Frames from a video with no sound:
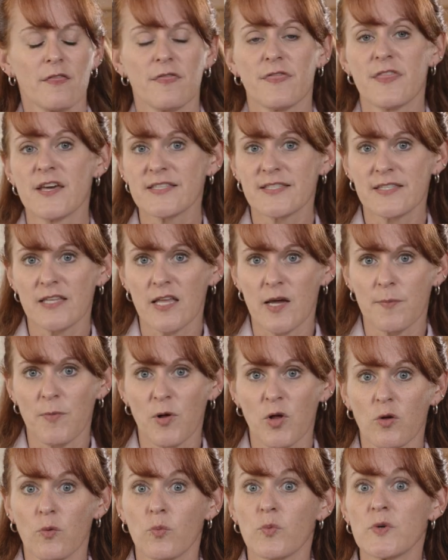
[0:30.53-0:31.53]
This
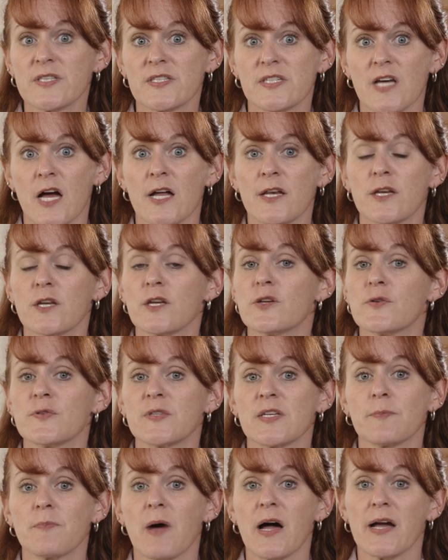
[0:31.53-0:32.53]
label was done
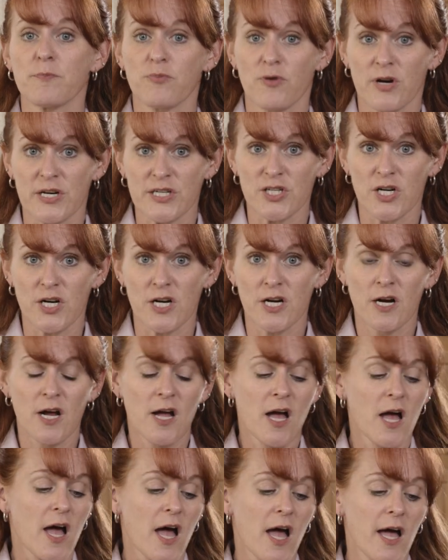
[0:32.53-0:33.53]
using my printer
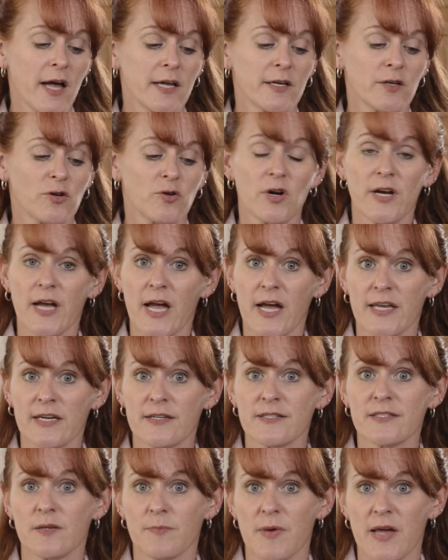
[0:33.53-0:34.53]
and
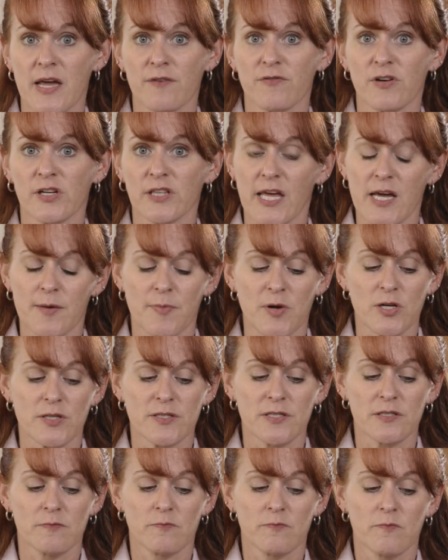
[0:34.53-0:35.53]
creating some Avery
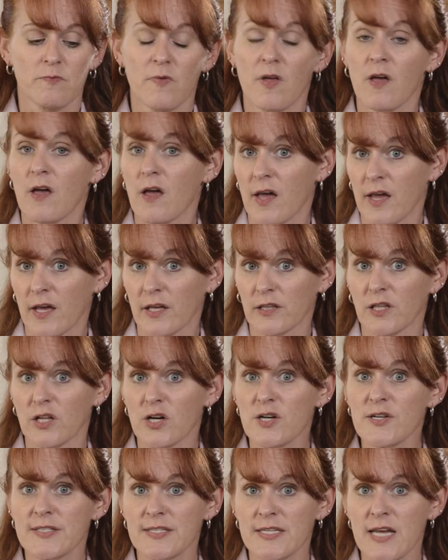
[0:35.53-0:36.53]
labels. It
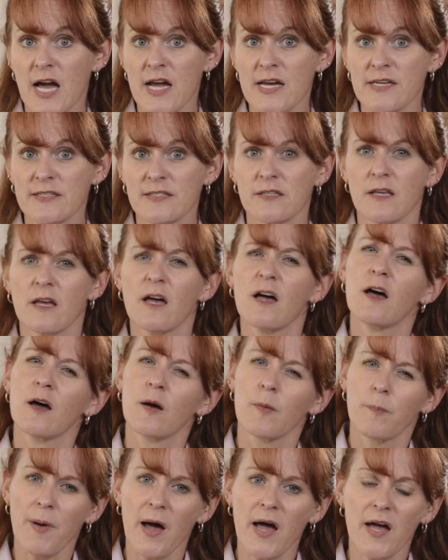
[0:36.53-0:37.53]
looks nice,
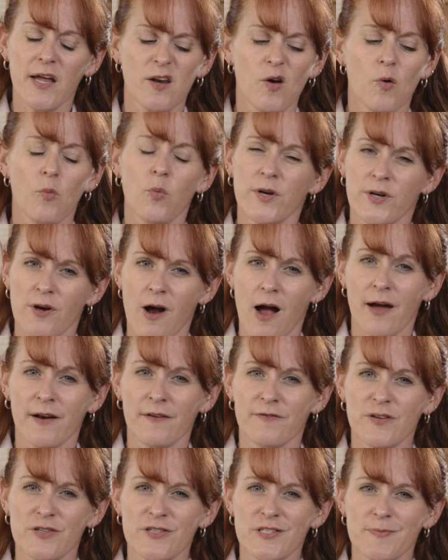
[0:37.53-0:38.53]
but when you're out
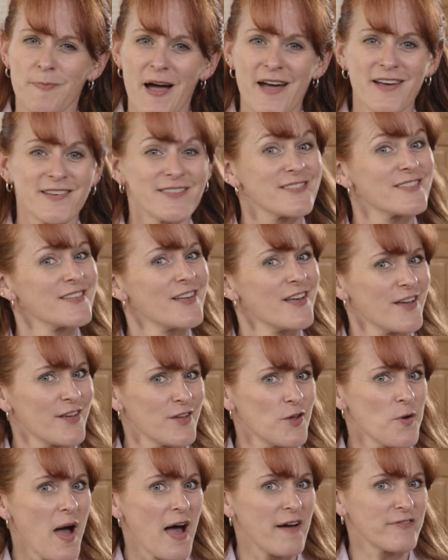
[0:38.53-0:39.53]
of your spice,
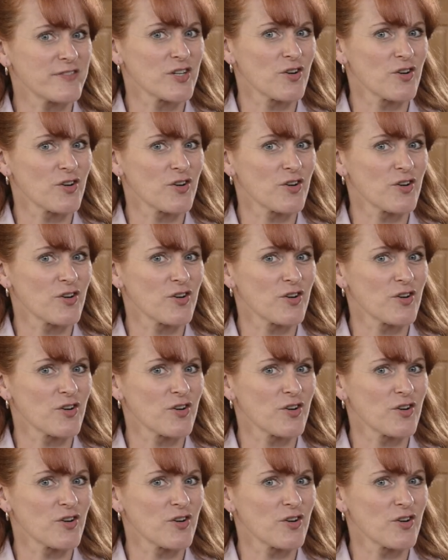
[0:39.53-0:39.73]
you have